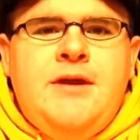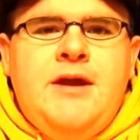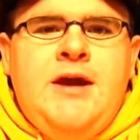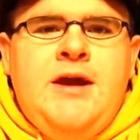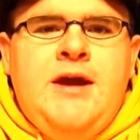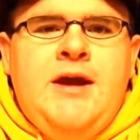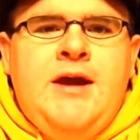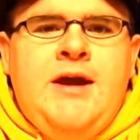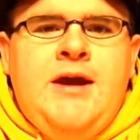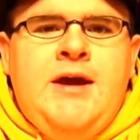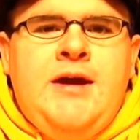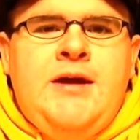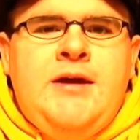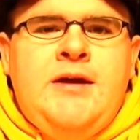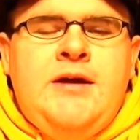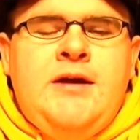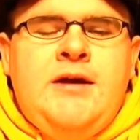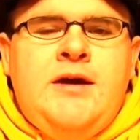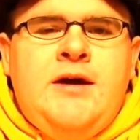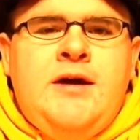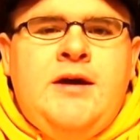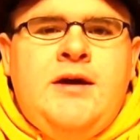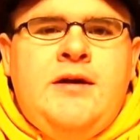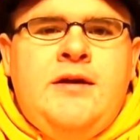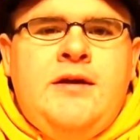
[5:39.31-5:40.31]
and
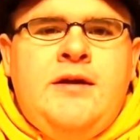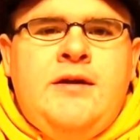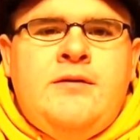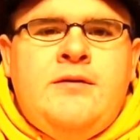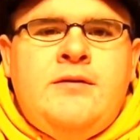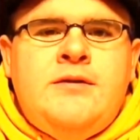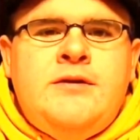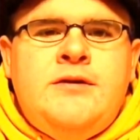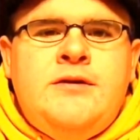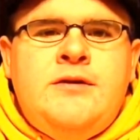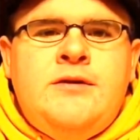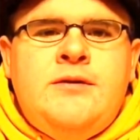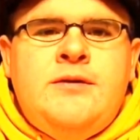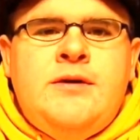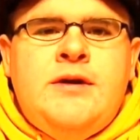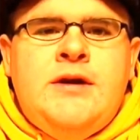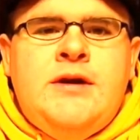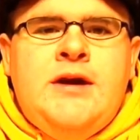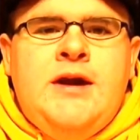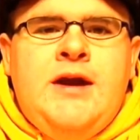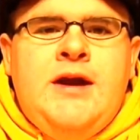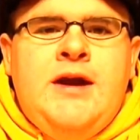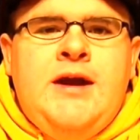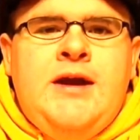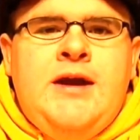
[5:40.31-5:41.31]
they were
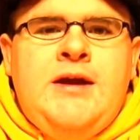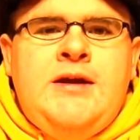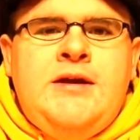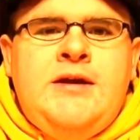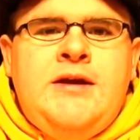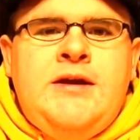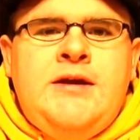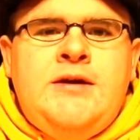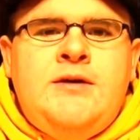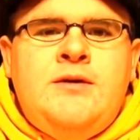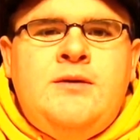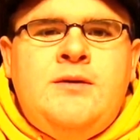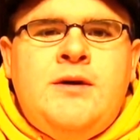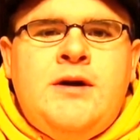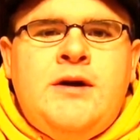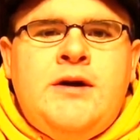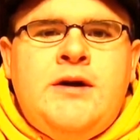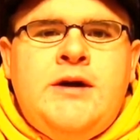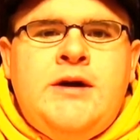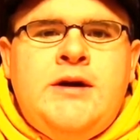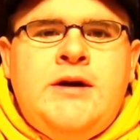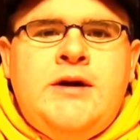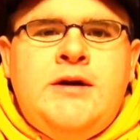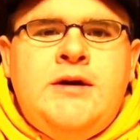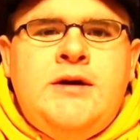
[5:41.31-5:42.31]
doing a deal where
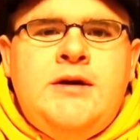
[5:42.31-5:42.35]
you